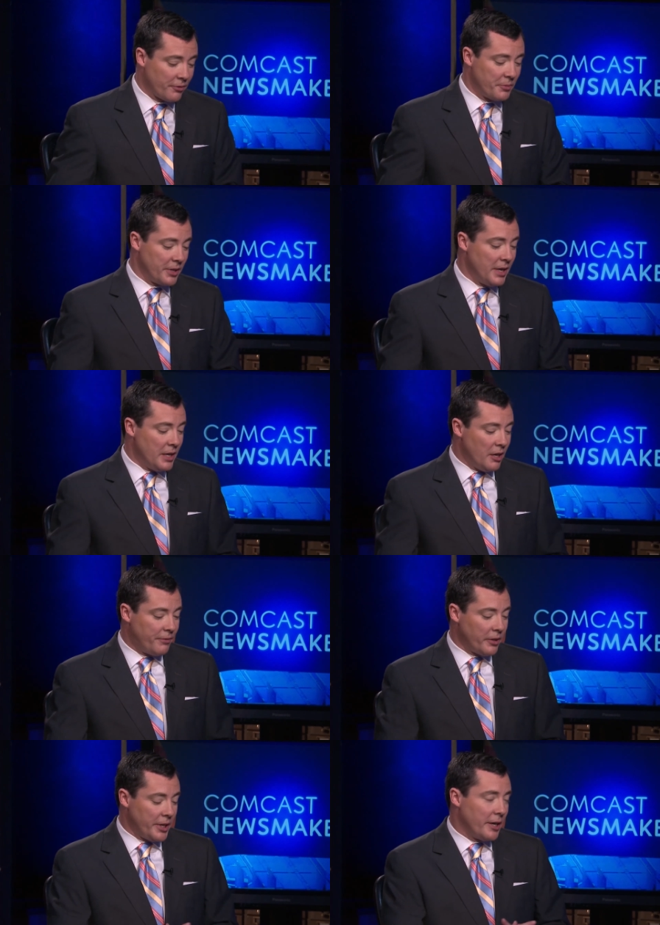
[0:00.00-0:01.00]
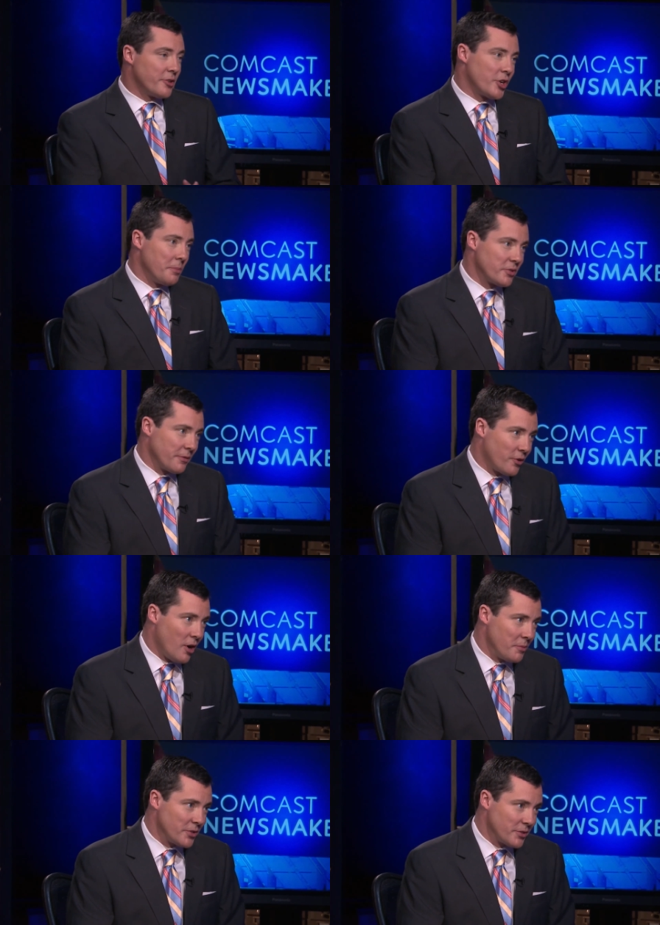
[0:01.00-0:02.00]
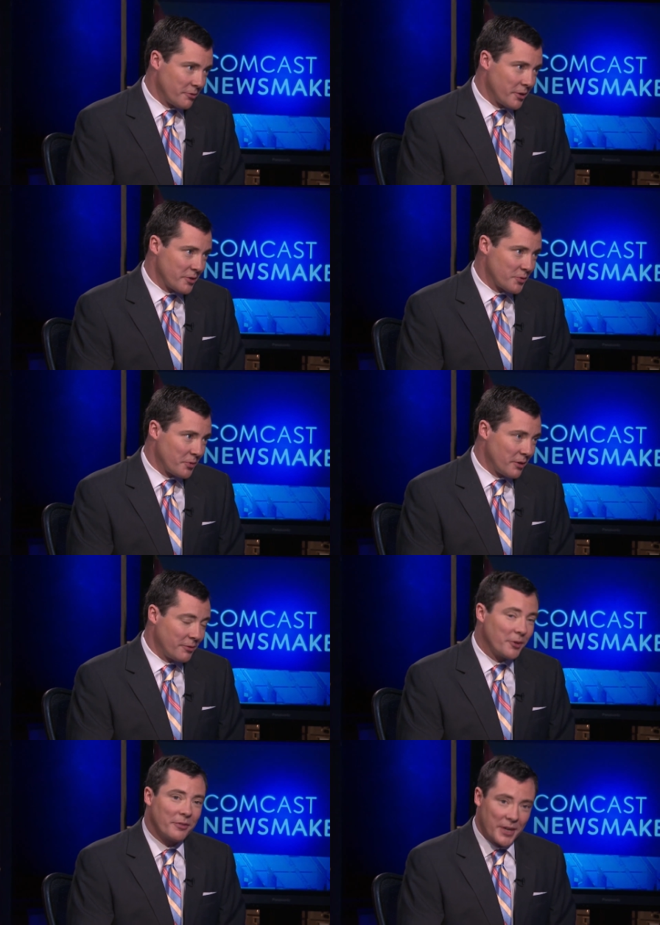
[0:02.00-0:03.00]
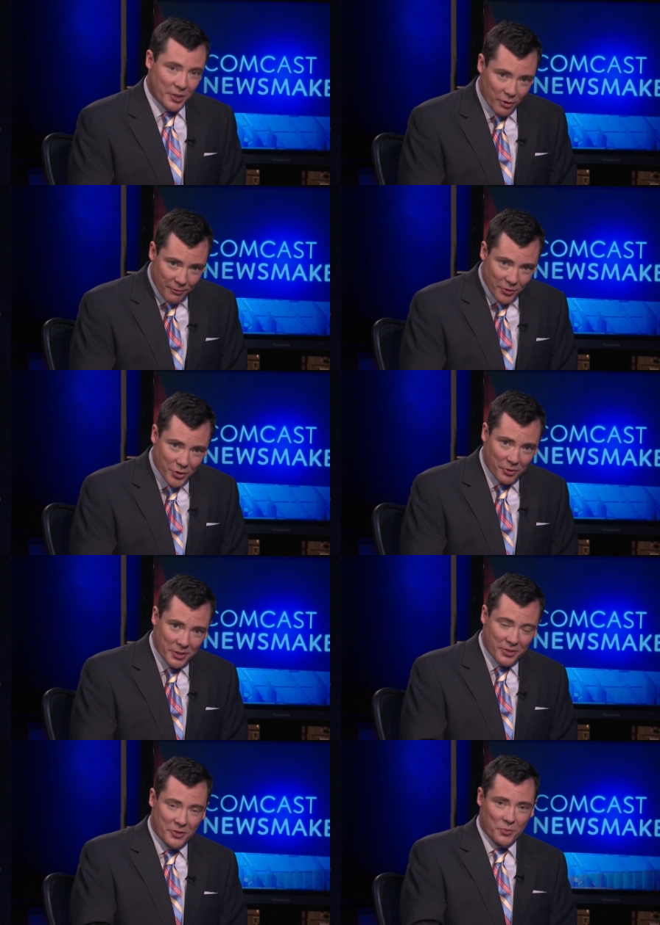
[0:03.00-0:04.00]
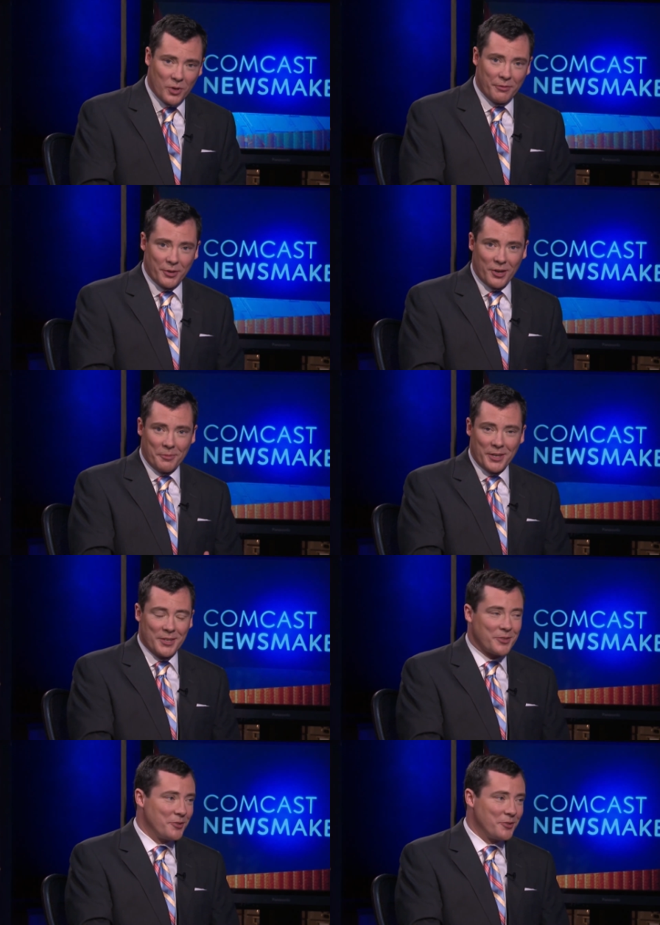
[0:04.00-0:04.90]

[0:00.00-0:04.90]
from the Affiliated Chambers of Commerce in Greater Springfield. Thank you for joining us as well for Comcast